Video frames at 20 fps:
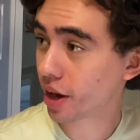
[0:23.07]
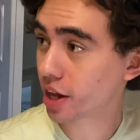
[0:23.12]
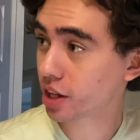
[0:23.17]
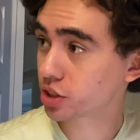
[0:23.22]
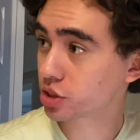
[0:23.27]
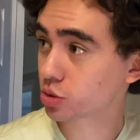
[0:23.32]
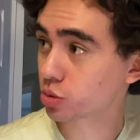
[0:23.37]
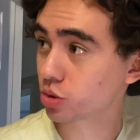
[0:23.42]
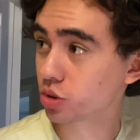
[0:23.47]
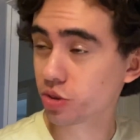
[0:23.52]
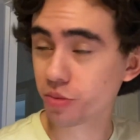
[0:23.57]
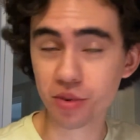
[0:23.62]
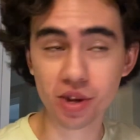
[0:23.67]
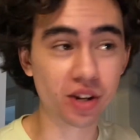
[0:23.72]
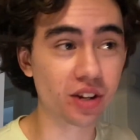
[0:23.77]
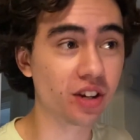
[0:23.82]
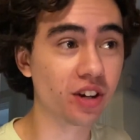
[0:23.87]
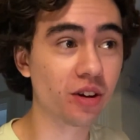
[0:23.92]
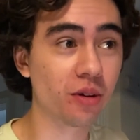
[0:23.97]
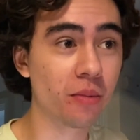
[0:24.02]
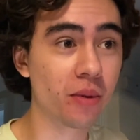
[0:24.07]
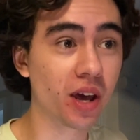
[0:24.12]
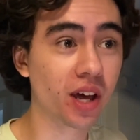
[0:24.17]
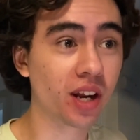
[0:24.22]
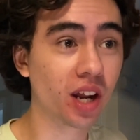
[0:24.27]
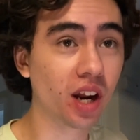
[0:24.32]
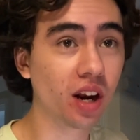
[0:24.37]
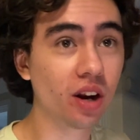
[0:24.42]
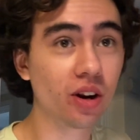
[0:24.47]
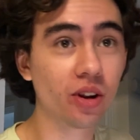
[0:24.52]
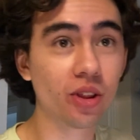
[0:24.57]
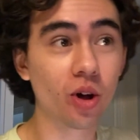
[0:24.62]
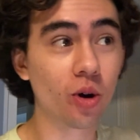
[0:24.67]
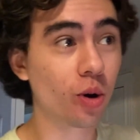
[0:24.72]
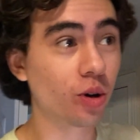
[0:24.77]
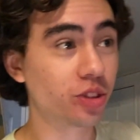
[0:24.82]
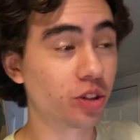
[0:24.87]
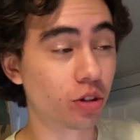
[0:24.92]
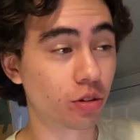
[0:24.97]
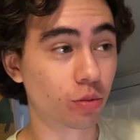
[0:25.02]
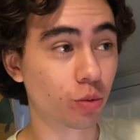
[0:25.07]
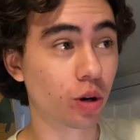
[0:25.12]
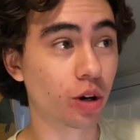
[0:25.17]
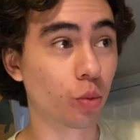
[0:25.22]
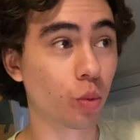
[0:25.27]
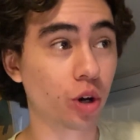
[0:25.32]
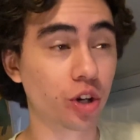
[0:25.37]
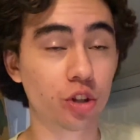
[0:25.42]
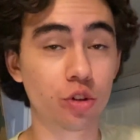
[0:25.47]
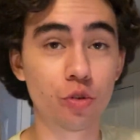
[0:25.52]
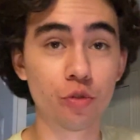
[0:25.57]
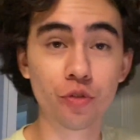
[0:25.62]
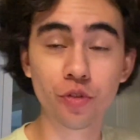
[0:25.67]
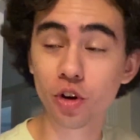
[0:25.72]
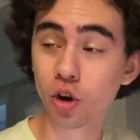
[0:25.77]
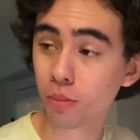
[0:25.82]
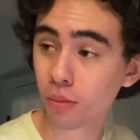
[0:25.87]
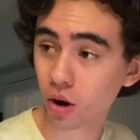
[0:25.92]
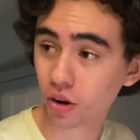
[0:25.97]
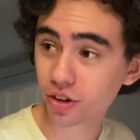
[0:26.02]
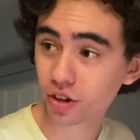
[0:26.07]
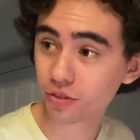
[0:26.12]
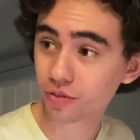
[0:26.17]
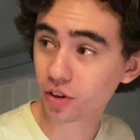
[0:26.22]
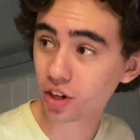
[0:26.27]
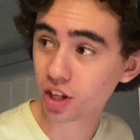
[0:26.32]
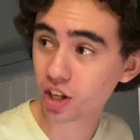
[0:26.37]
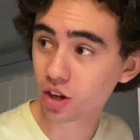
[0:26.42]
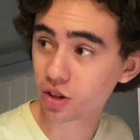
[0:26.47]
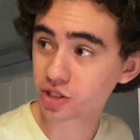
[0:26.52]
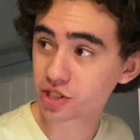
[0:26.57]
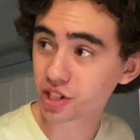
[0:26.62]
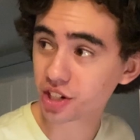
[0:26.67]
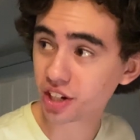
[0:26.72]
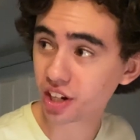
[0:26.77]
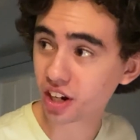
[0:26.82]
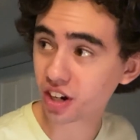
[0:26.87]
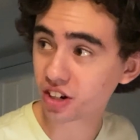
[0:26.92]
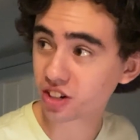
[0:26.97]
ass room in here, man. I don't know what do you film all your videos in here?